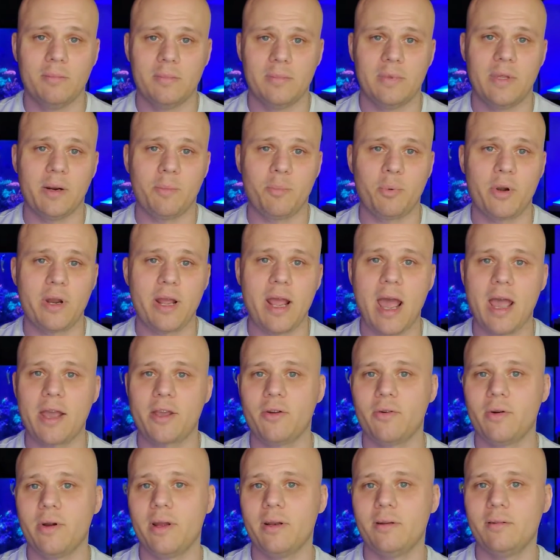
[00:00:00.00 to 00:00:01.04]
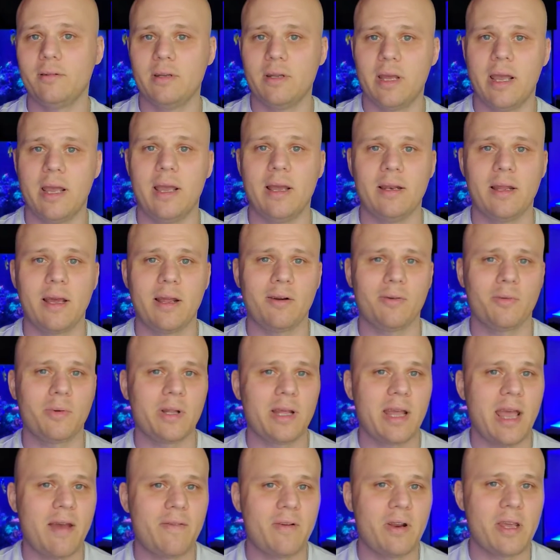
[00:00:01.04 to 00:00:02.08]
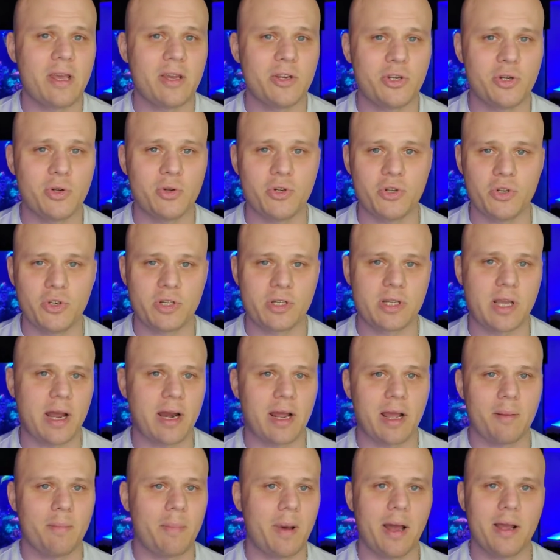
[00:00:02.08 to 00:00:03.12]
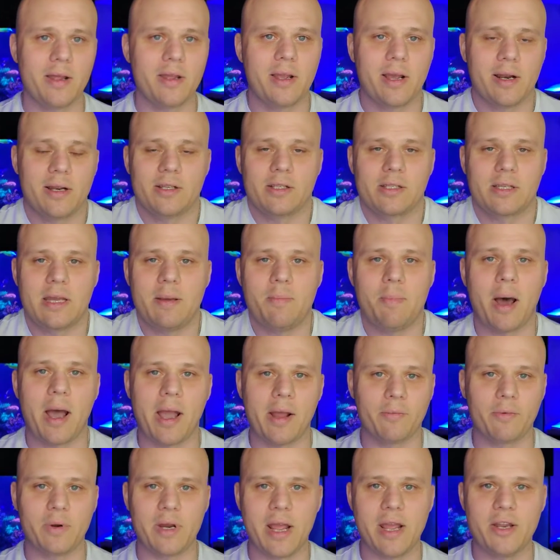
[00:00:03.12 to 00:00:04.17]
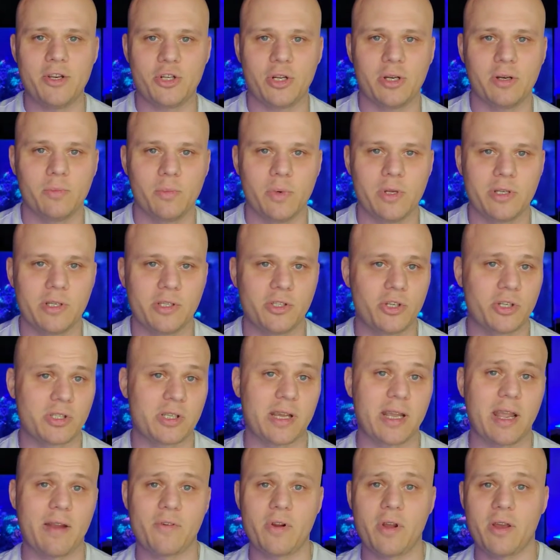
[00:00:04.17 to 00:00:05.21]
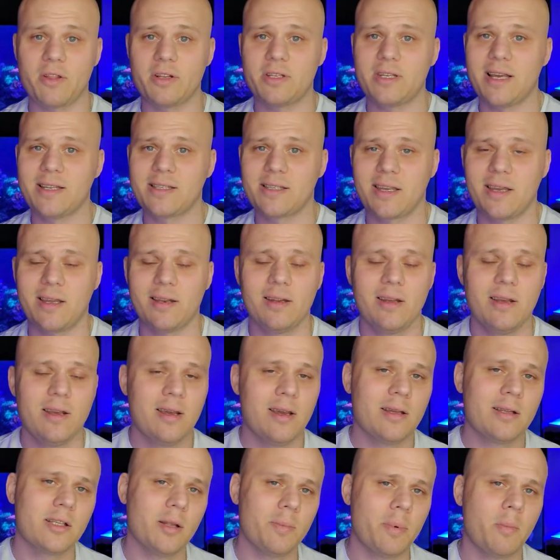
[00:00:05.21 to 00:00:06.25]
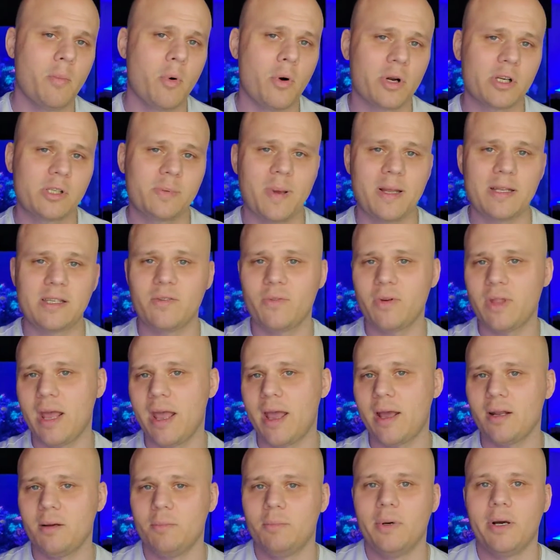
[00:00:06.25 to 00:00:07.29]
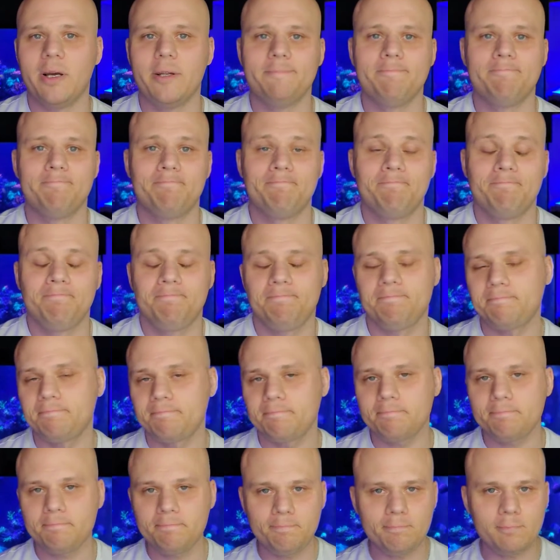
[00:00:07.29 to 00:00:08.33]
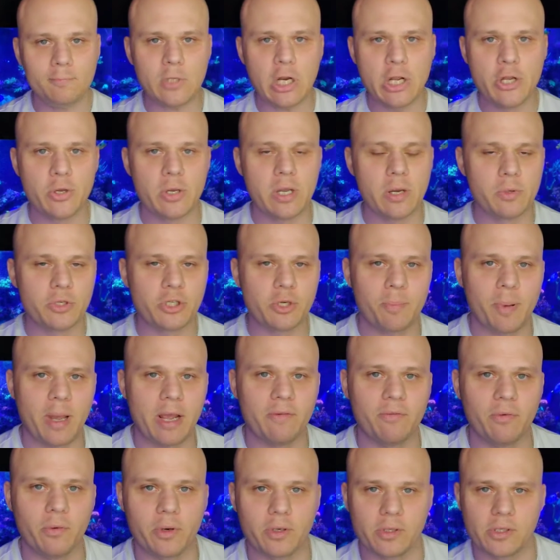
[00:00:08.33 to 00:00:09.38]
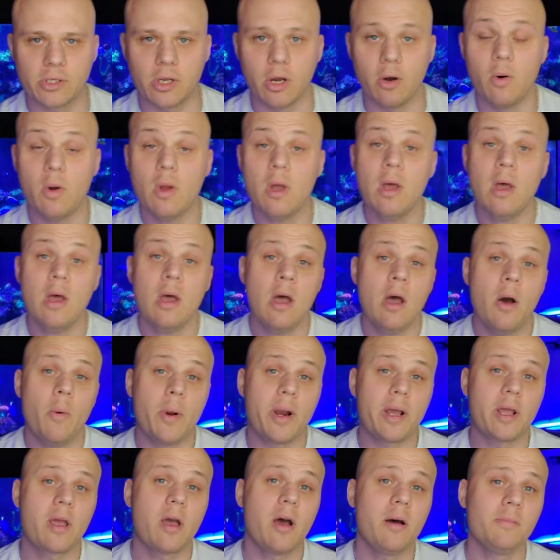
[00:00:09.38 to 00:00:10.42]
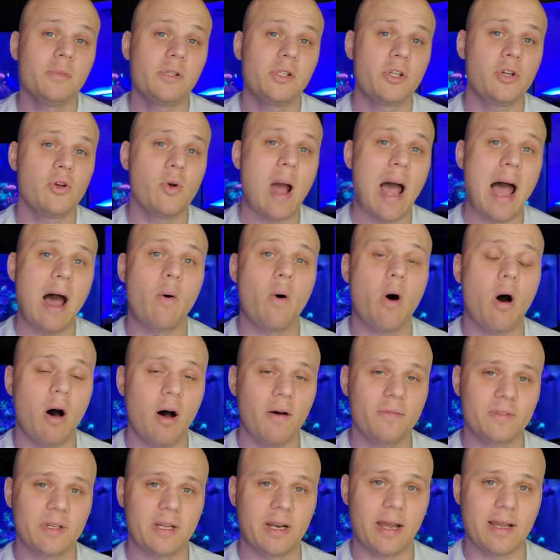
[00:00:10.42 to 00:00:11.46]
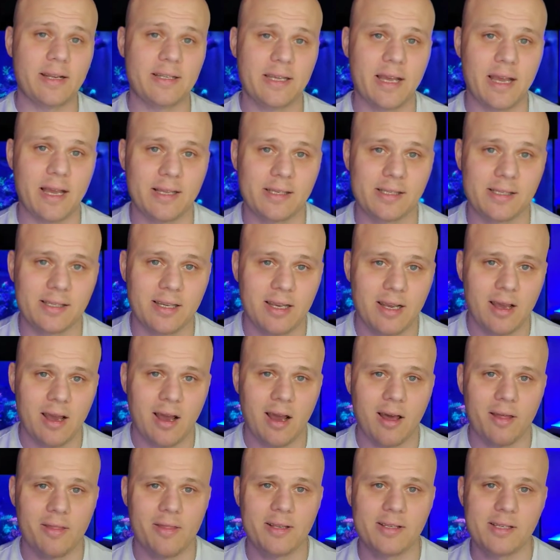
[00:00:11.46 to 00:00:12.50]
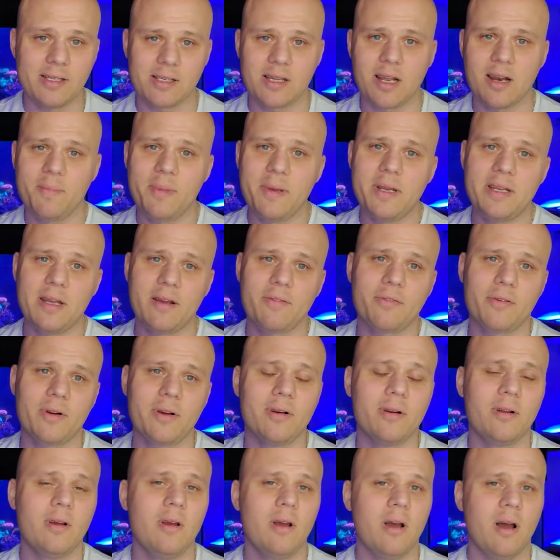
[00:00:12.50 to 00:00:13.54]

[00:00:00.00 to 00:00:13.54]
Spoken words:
They're pretty accurate, and I don't really have any issues. You just gotta just keep buying reagent, which is just like every other test kit. It's a little bit more expensive with Hannah, but you get what you pay for. So when it comes to how often I test, this is going to be different